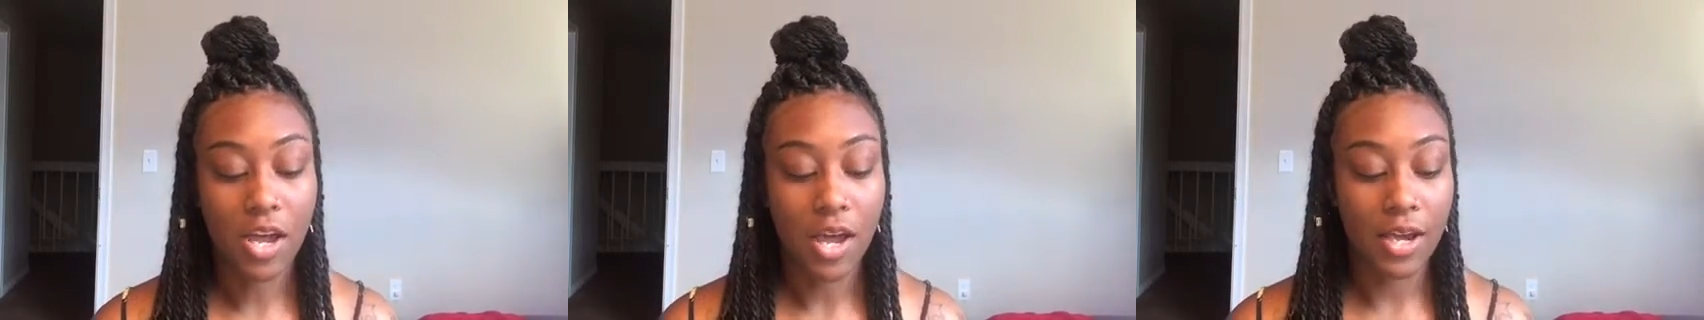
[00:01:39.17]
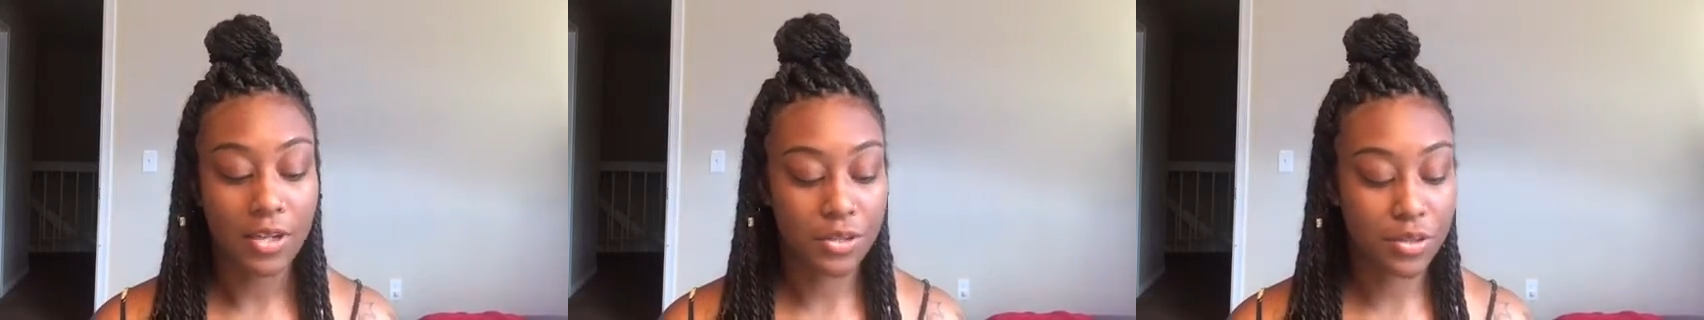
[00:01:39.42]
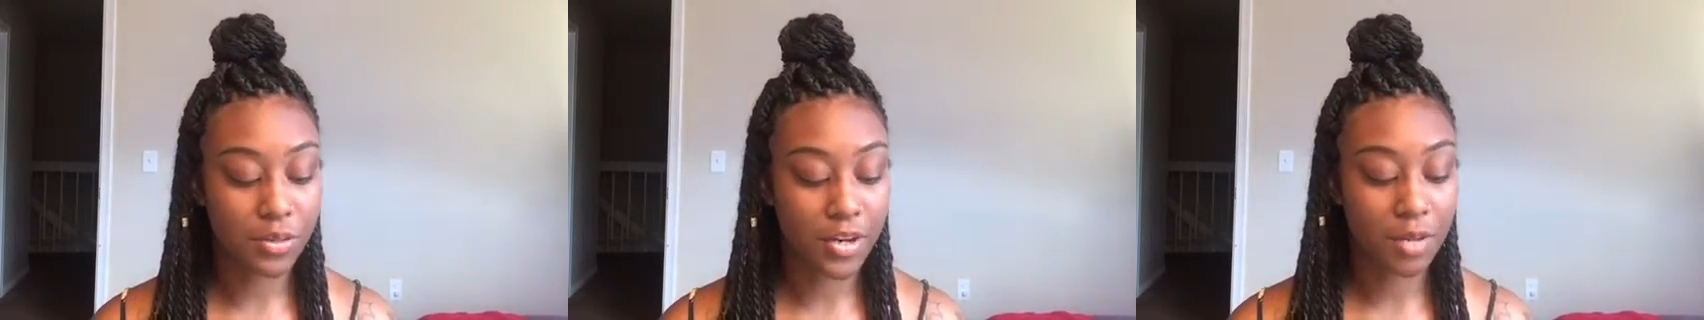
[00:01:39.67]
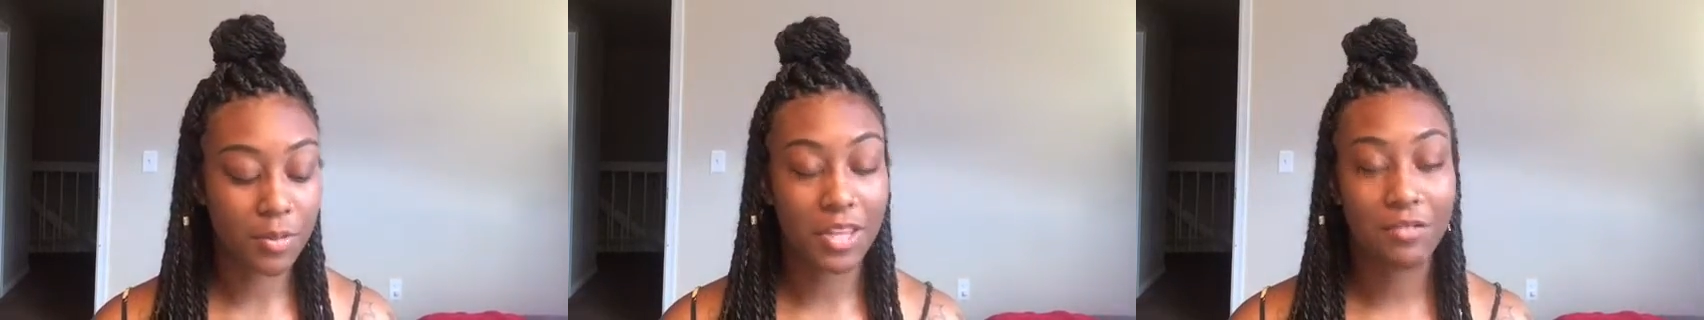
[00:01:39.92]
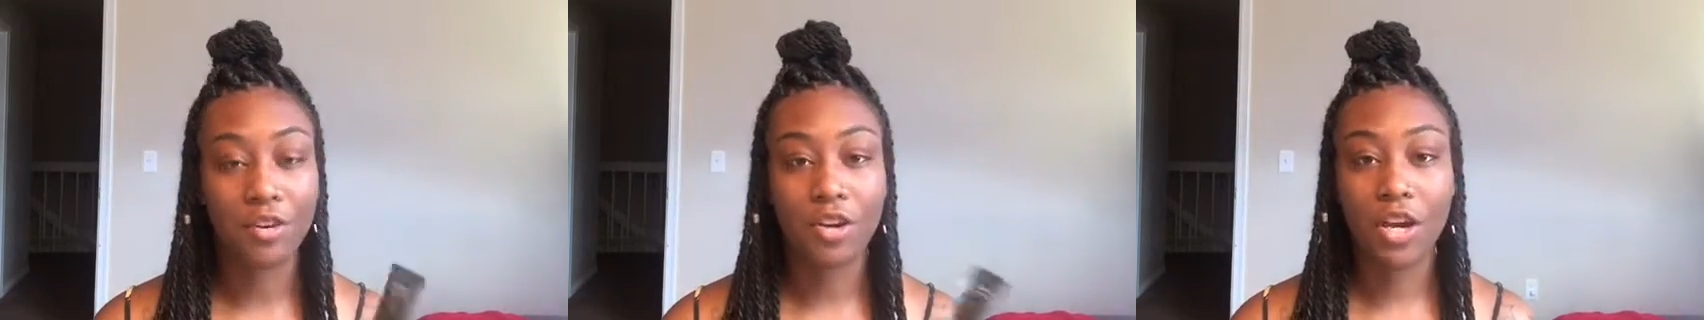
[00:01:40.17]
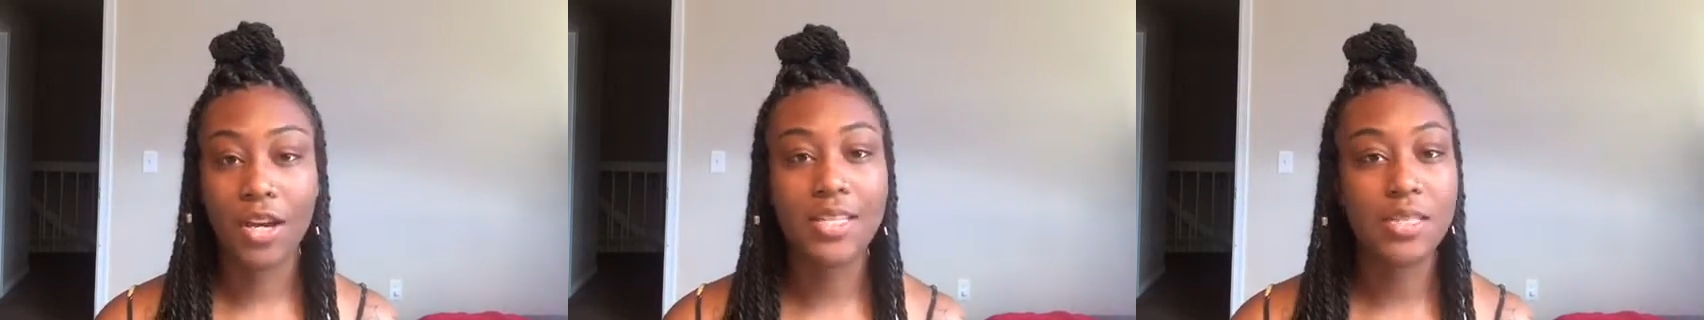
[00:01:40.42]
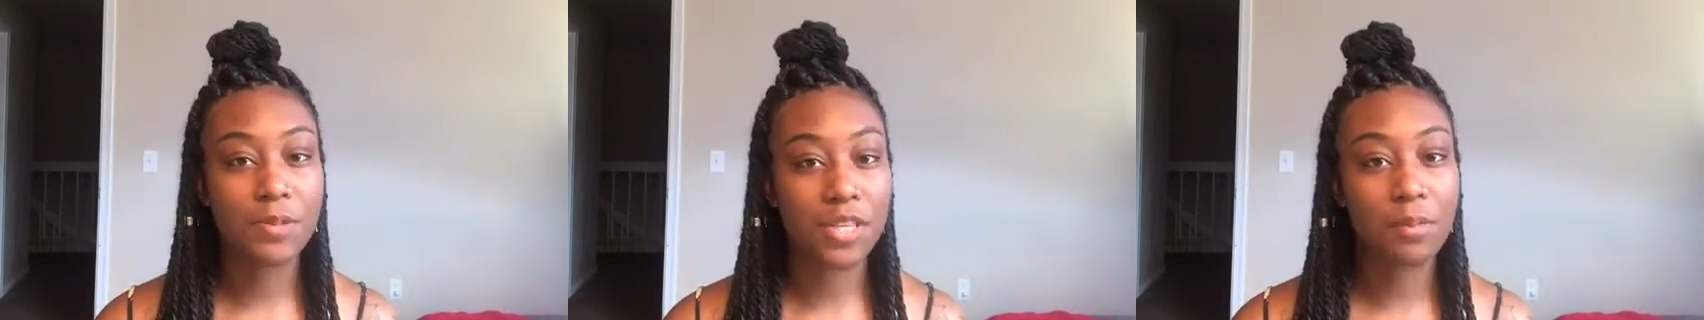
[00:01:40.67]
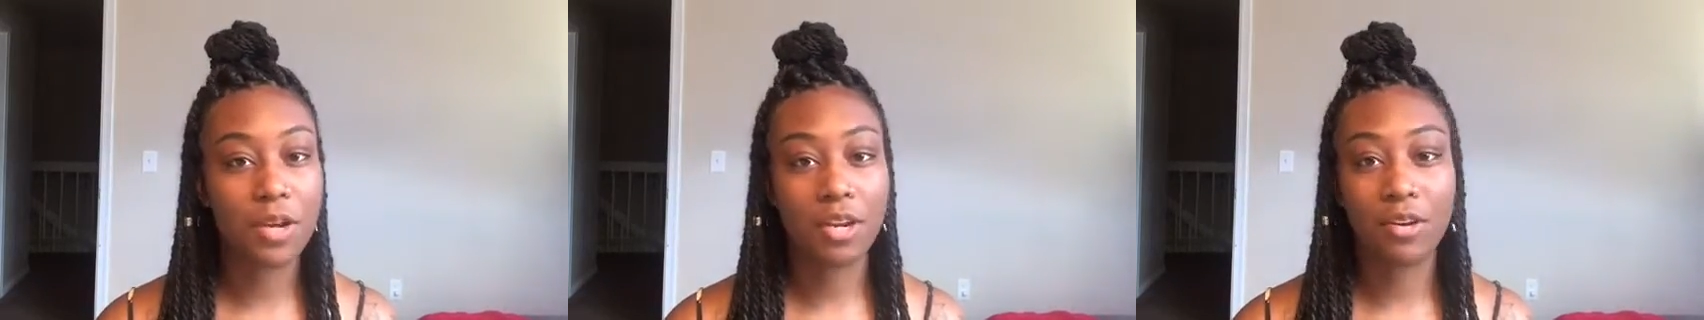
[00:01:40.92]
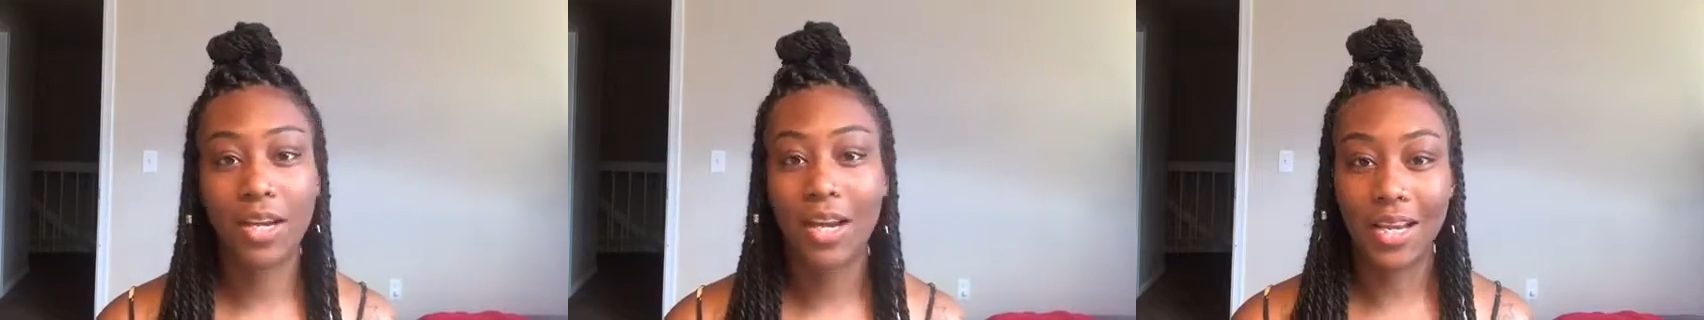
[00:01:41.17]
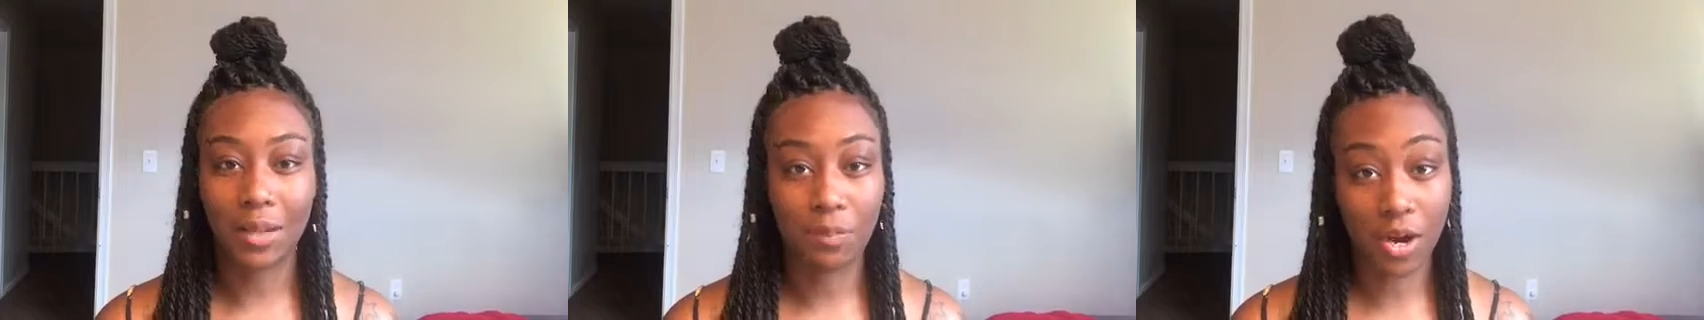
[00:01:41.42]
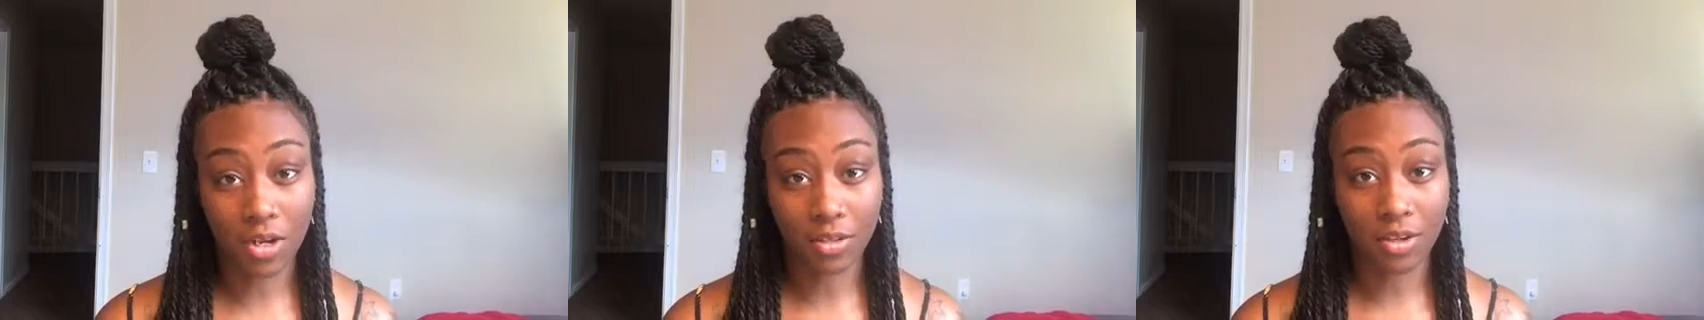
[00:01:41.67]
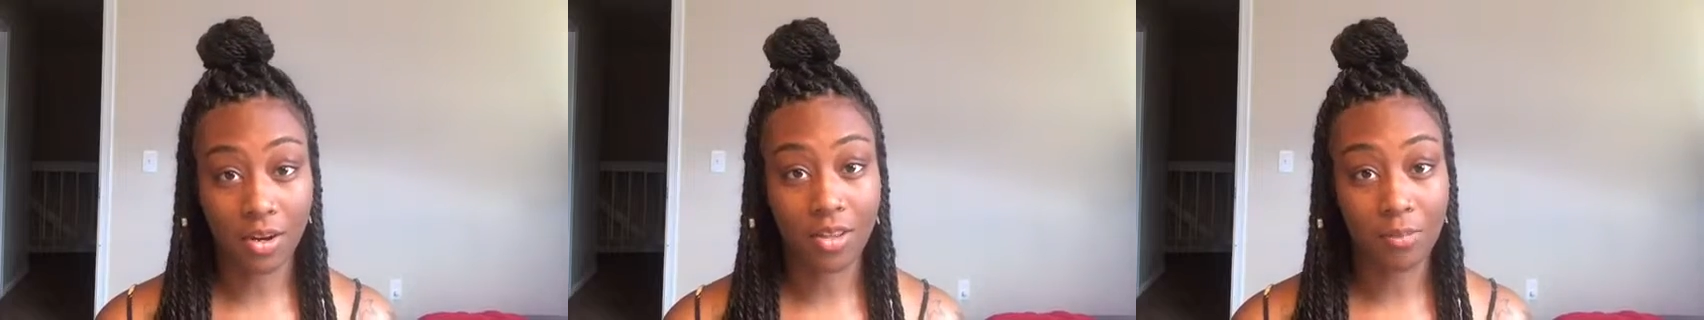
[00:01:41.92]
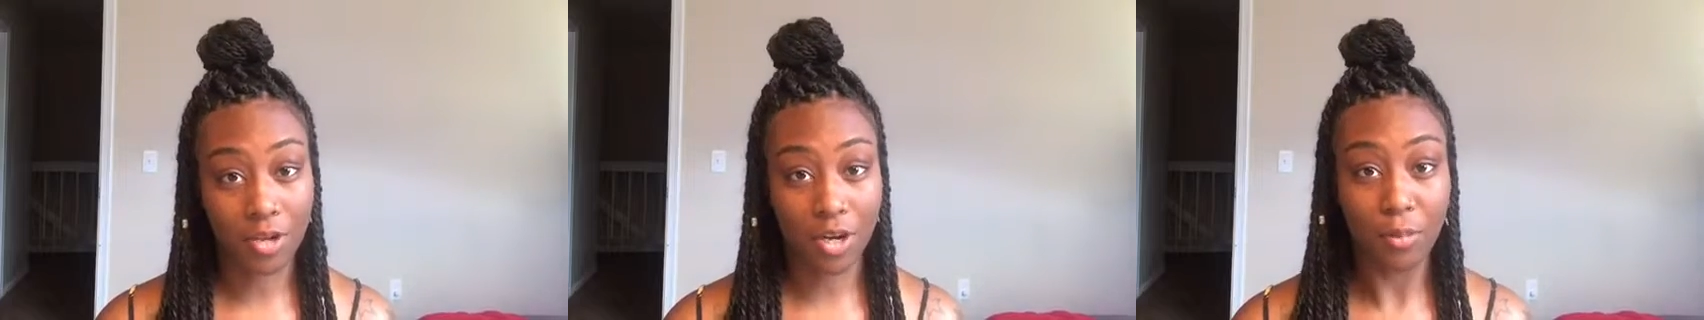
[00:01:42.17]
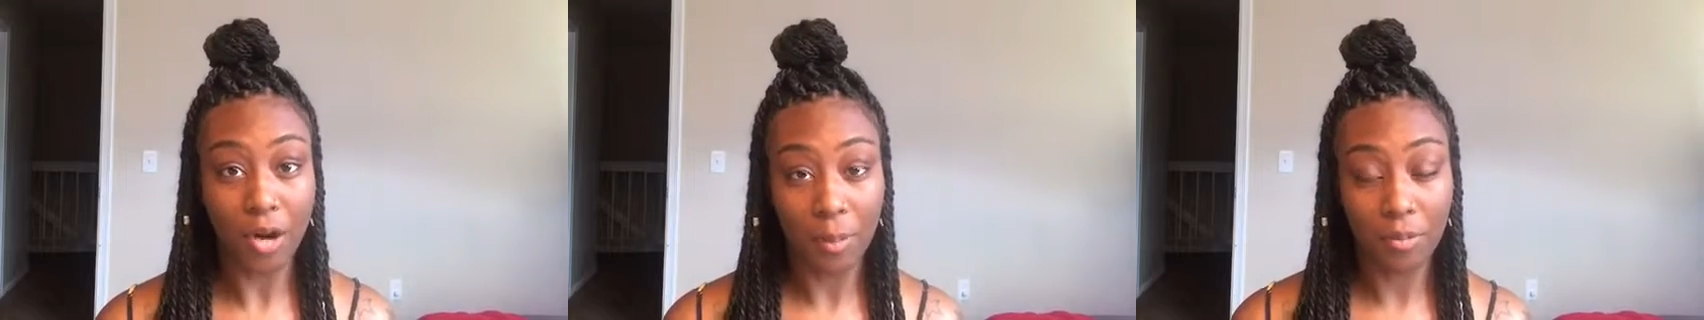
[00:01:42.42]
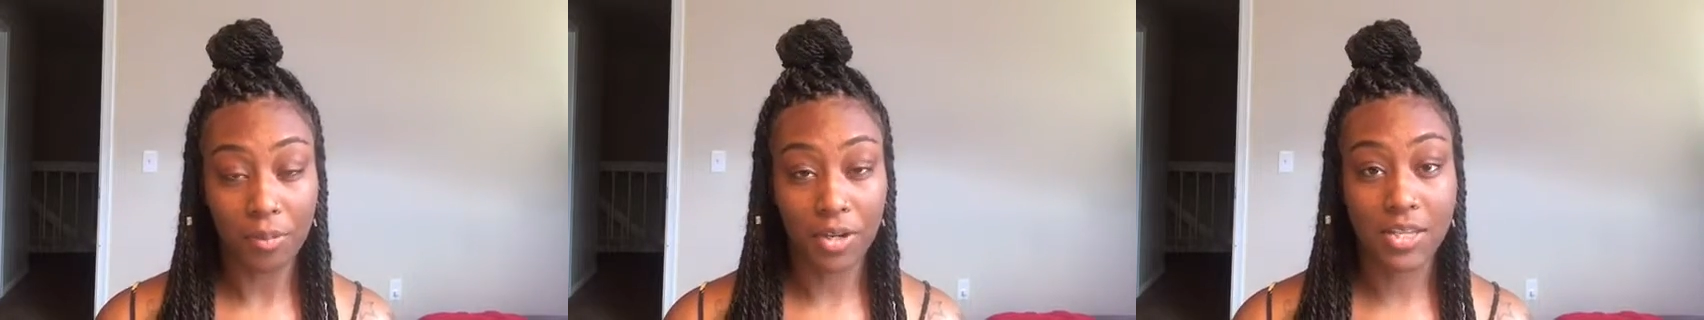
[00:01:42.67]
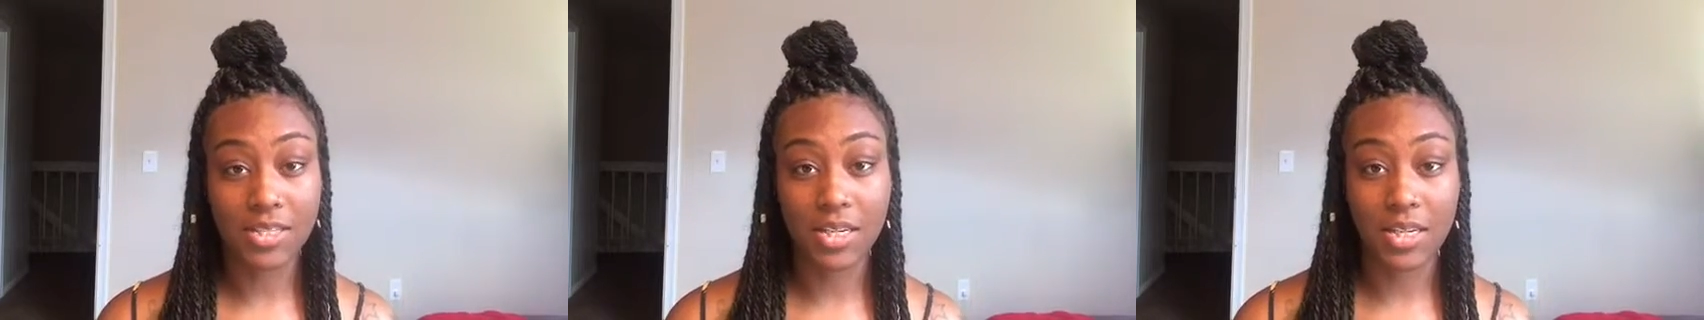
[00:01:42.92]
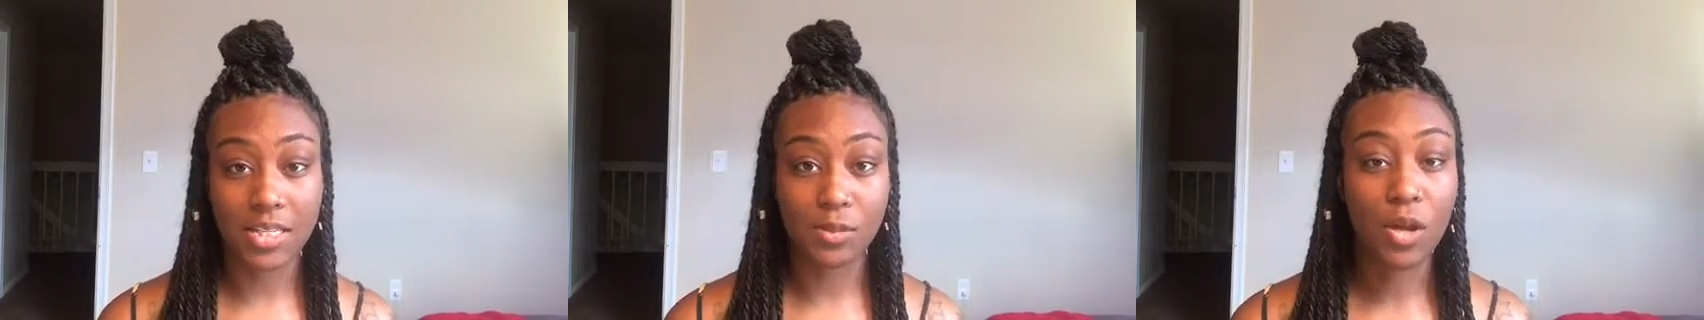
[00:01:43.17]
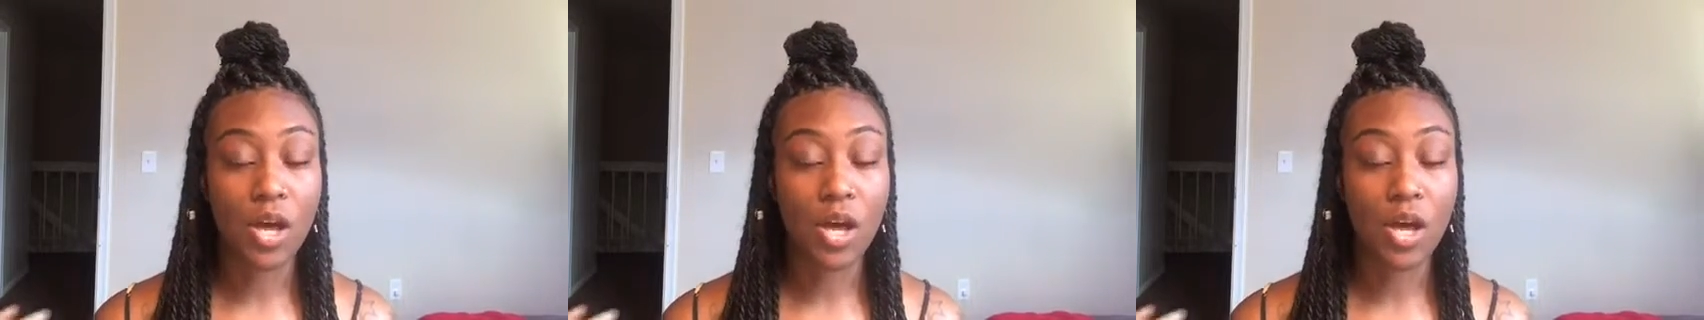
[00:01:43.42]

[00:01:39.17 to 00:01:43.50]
I do recommend that if you're gonna spend the money on any product at all, it be your primer, because it is